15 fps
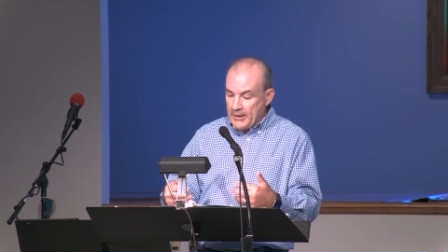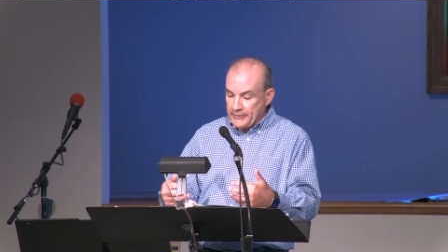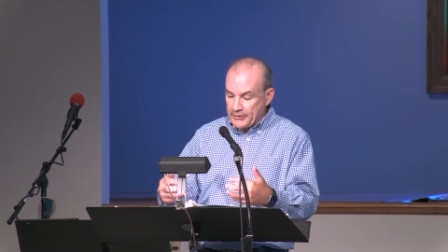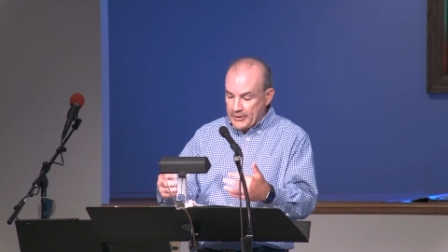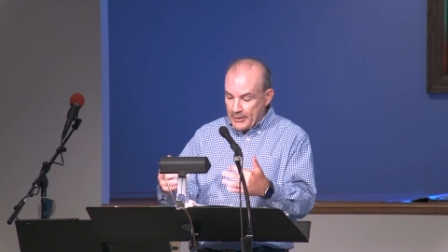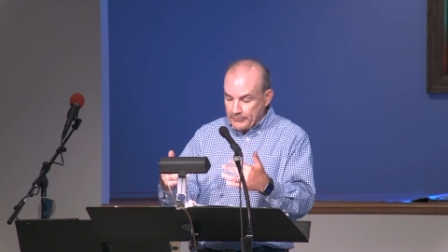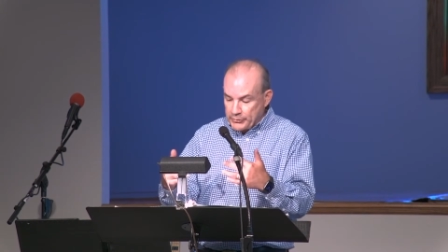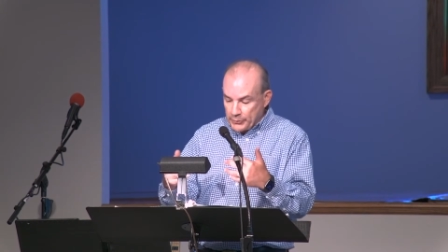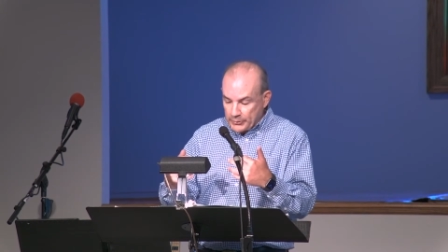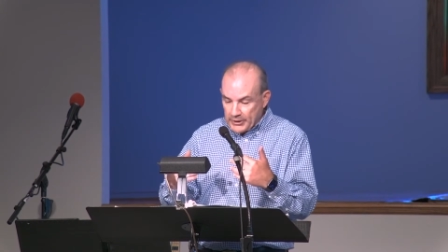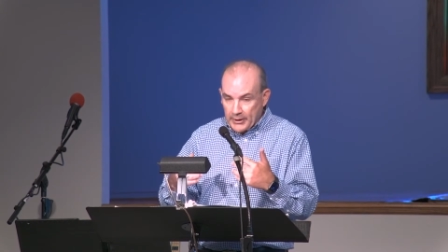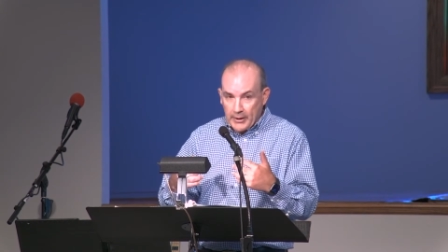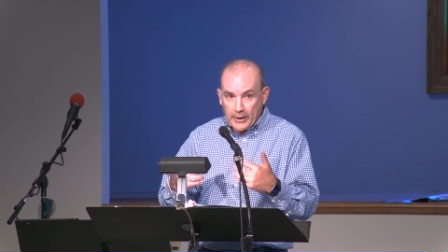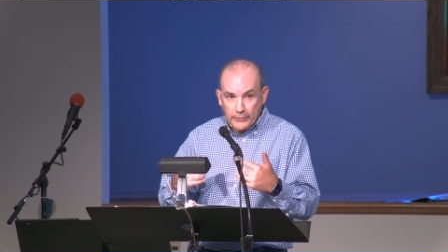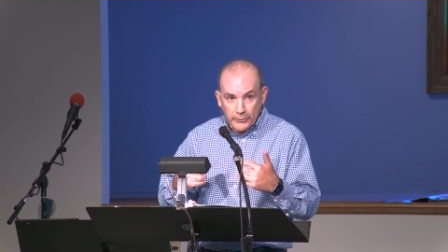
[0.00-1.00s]
to come to an
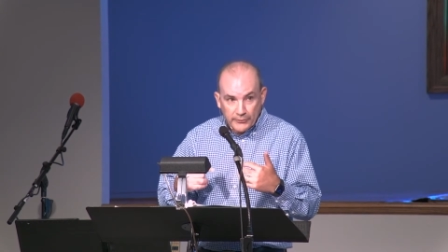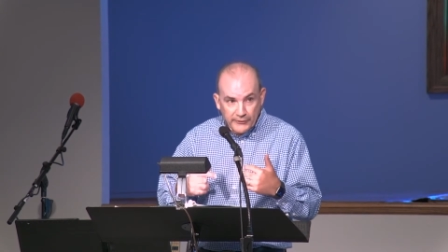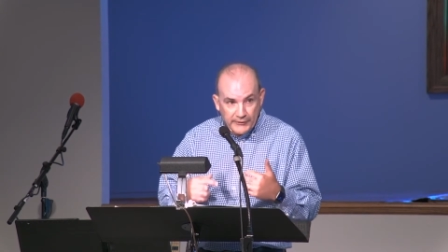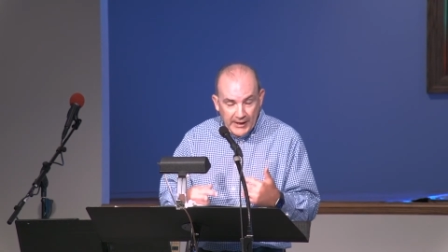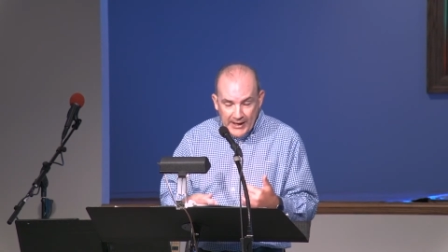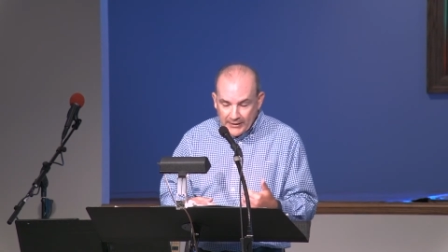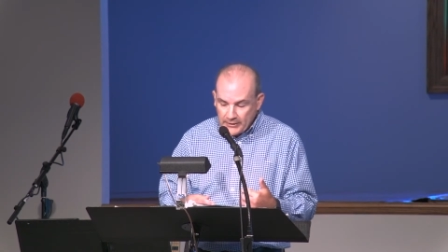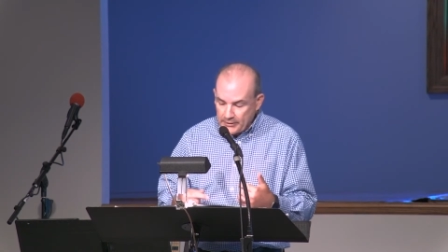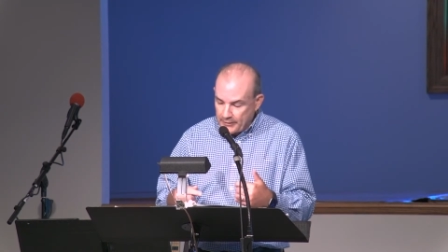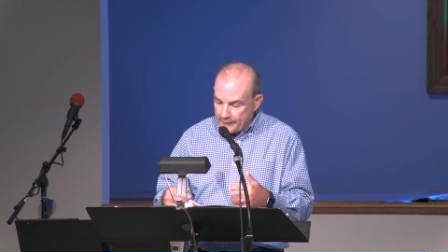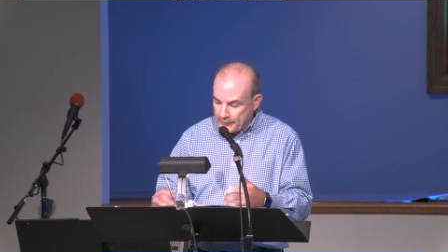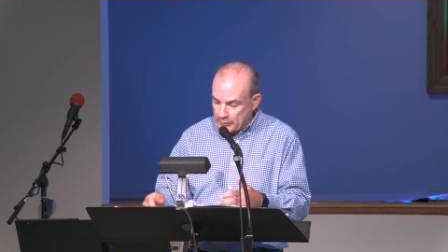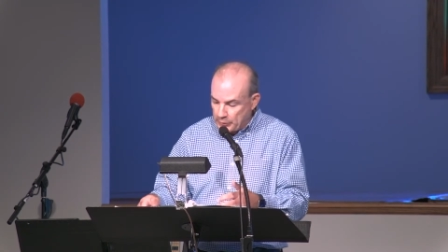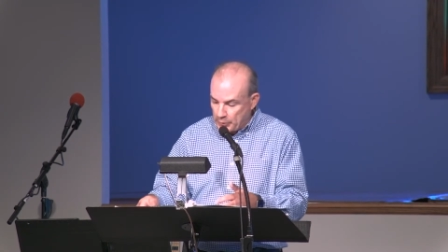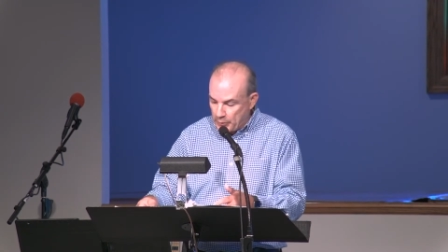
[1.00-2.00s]
understanding of
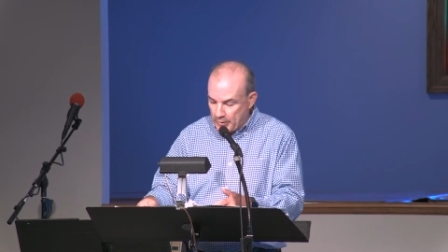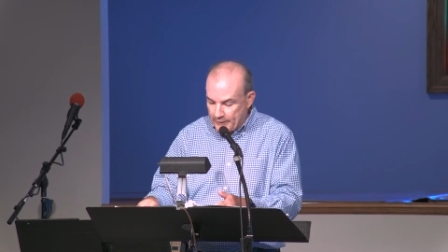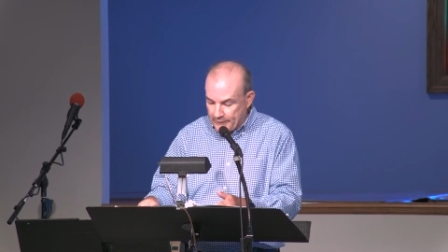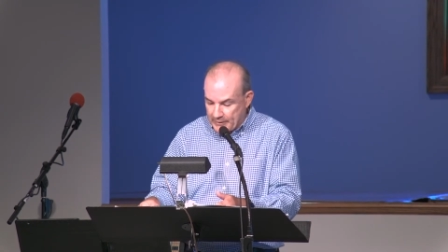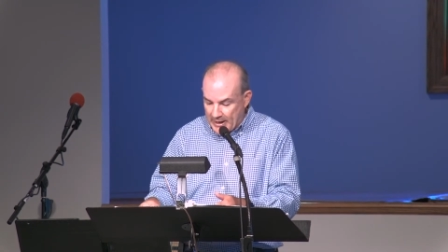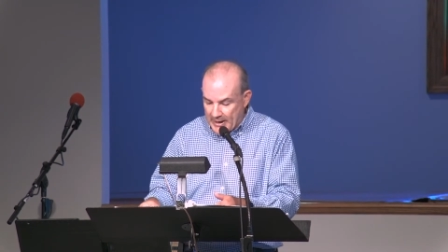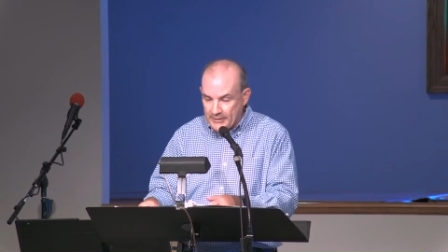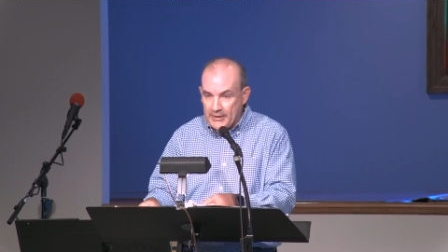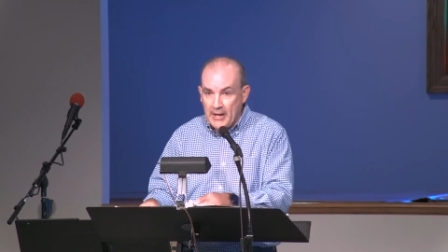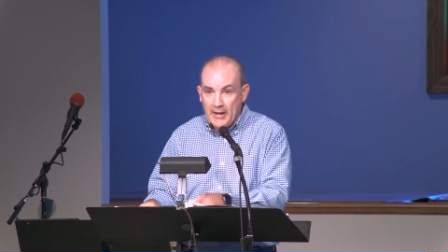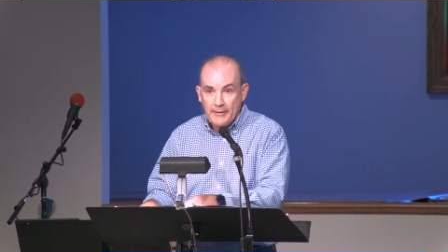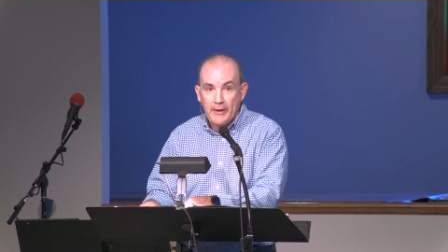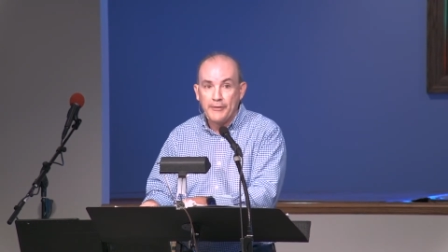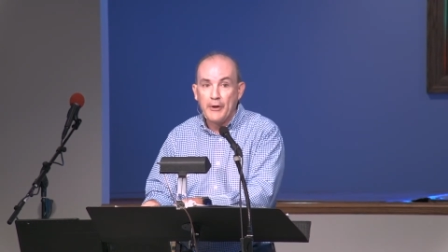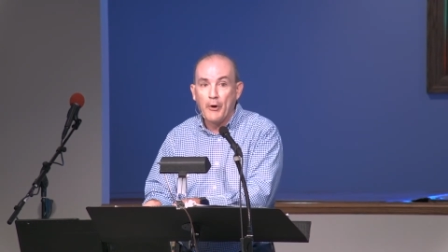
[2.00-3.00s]
the glory of God,
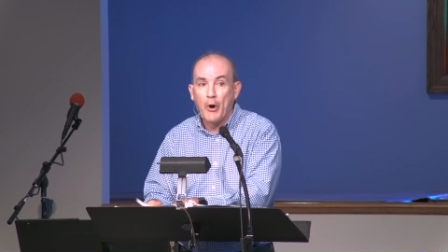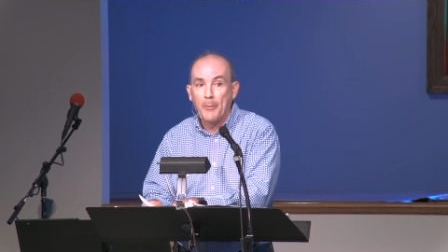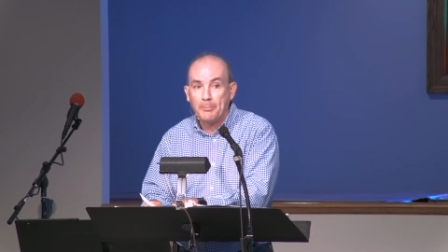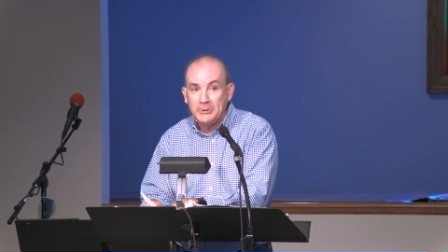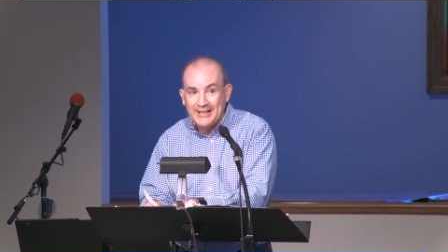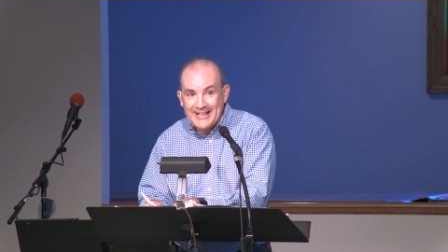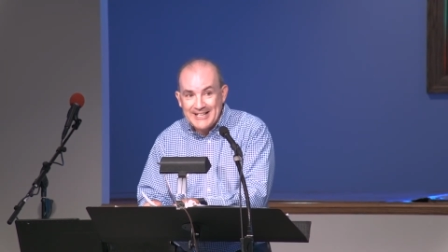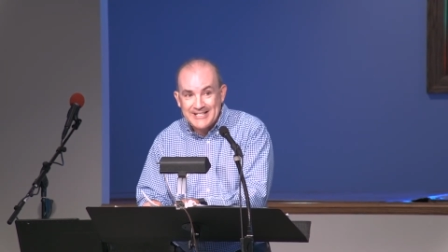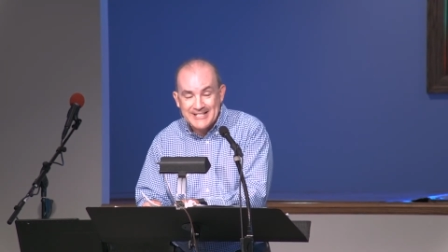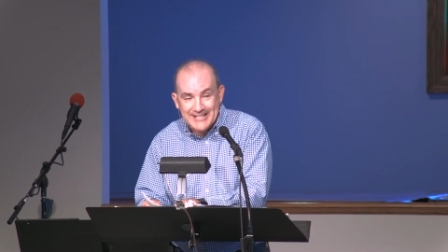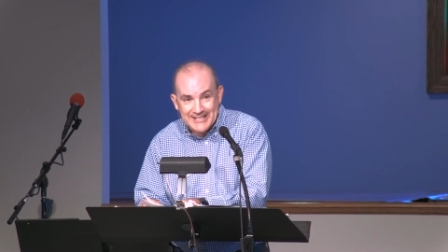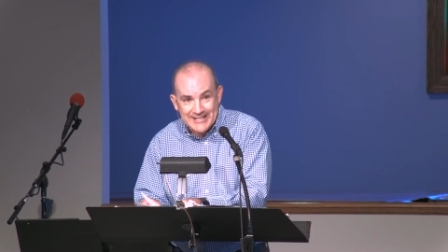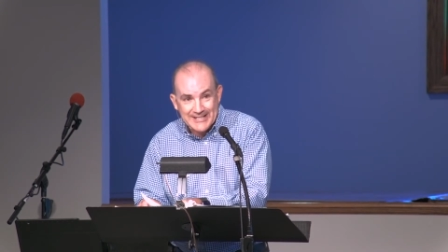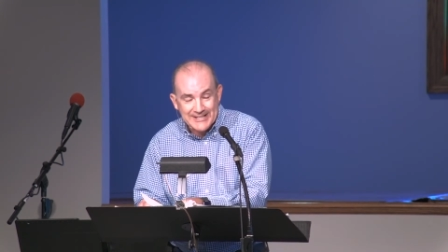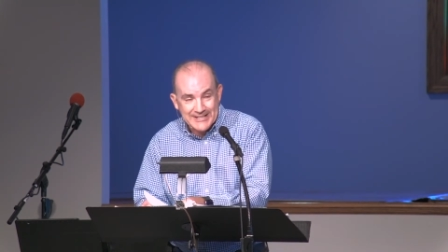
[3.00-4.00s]
that there are
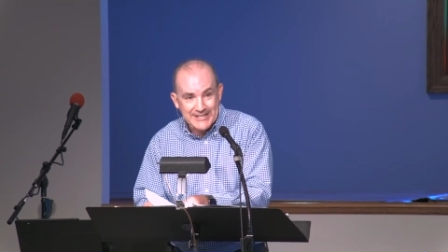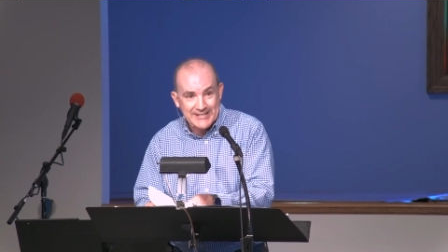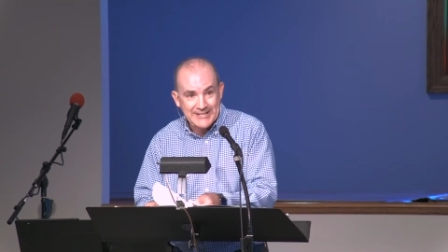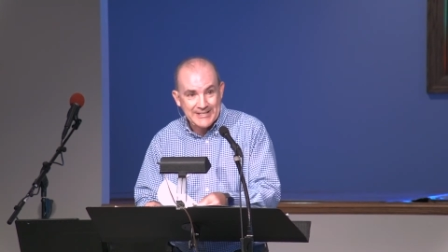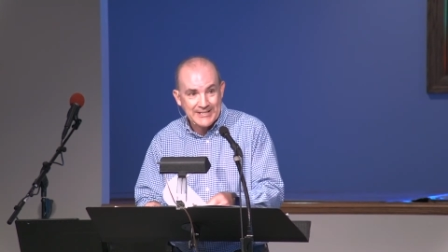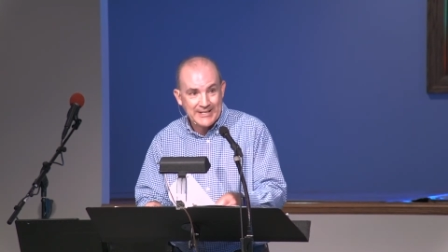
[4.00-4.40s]
places.